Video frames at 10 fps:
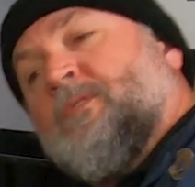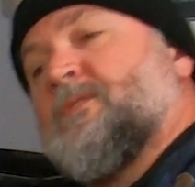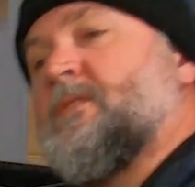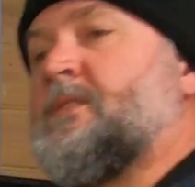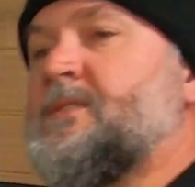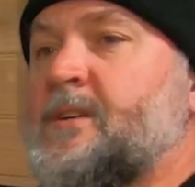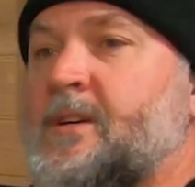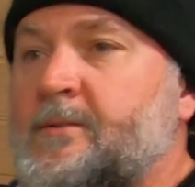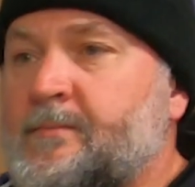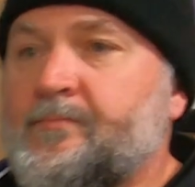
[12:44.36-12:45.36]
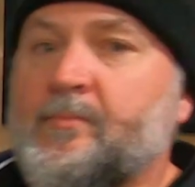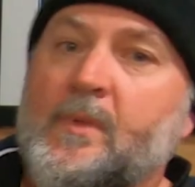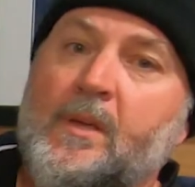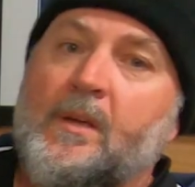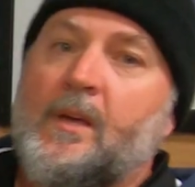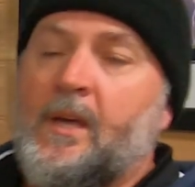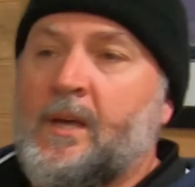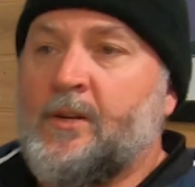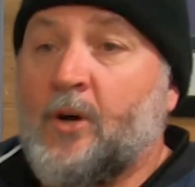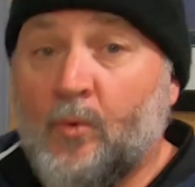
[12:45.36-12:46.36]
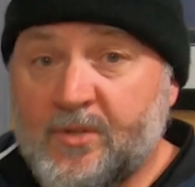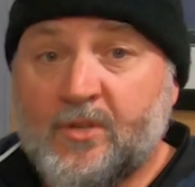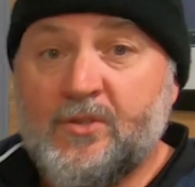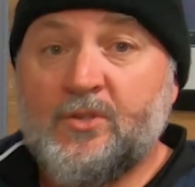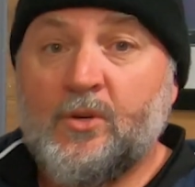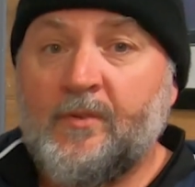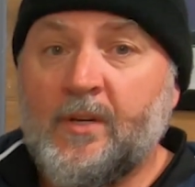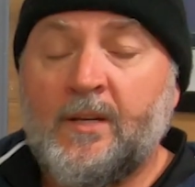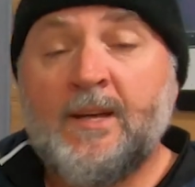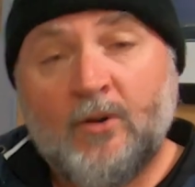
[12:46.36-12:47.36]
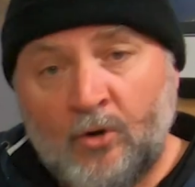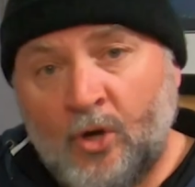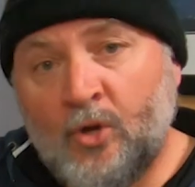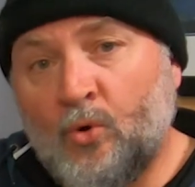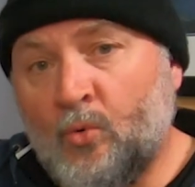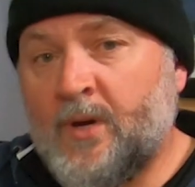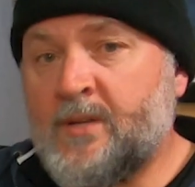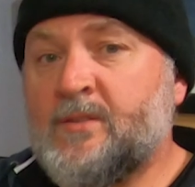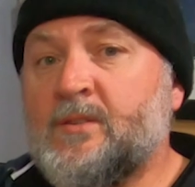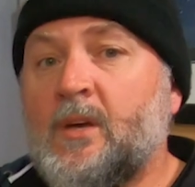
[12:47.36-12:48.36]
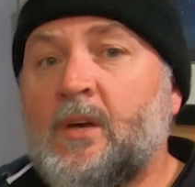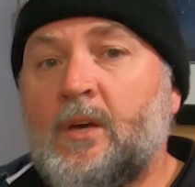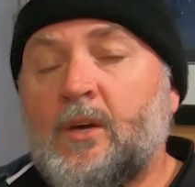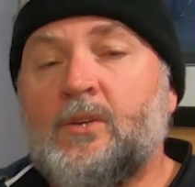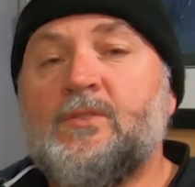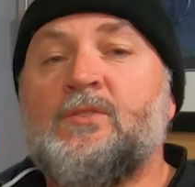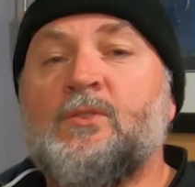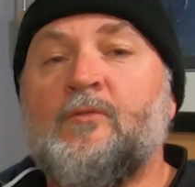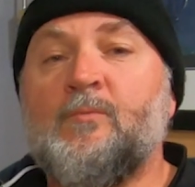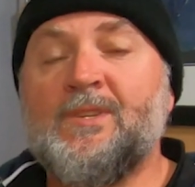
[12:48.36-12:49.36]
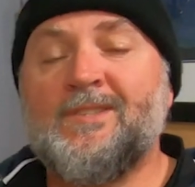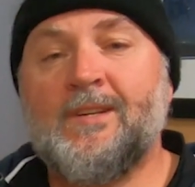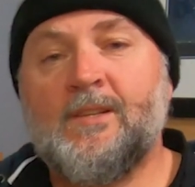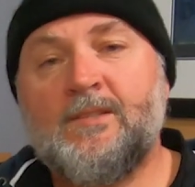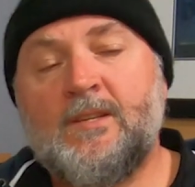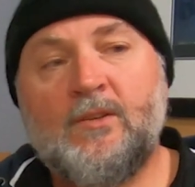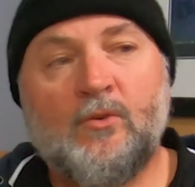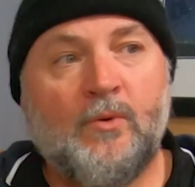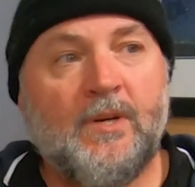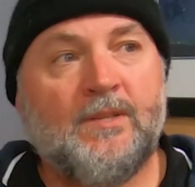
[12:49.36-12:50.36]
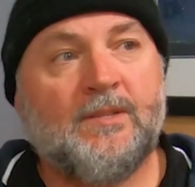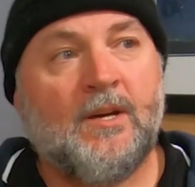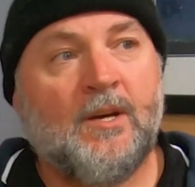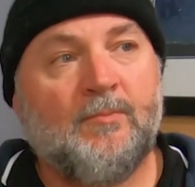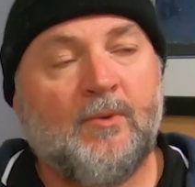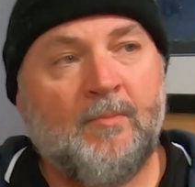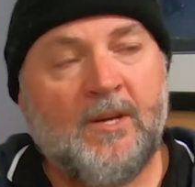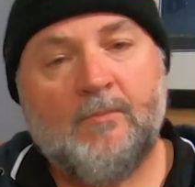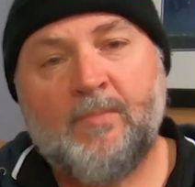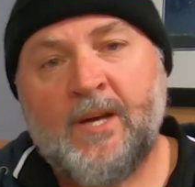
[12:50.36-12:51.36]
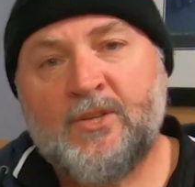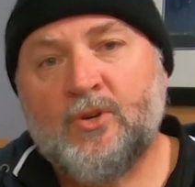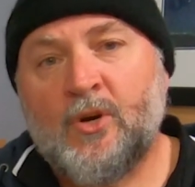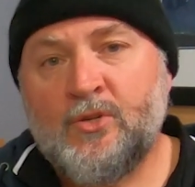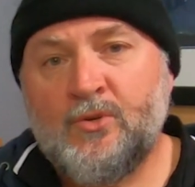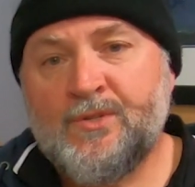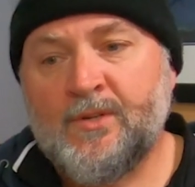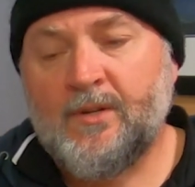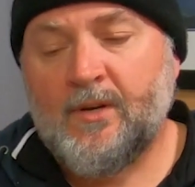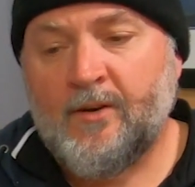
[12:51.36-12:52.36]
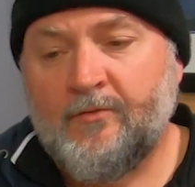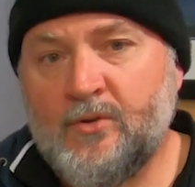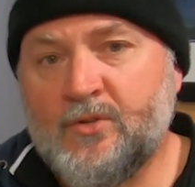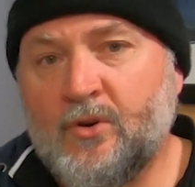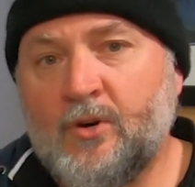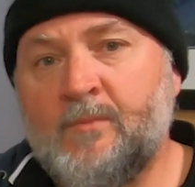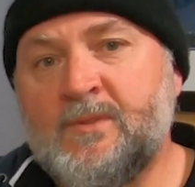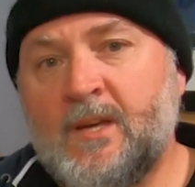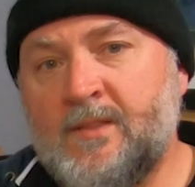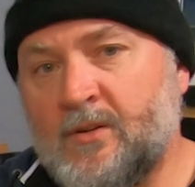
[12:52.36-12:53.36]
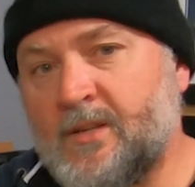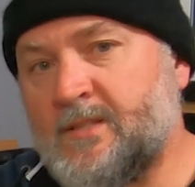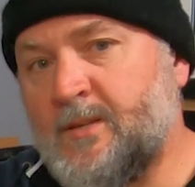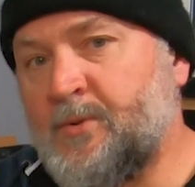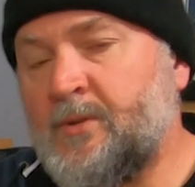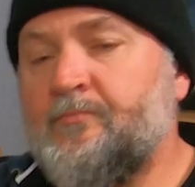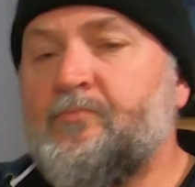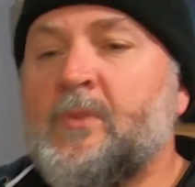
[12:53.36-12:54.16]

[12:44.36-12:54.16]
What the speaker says: of Stella Sand, and I was conserving it. Now I always conserve my Stella Sand. I make a batch, I use it a few times, and then I tip it.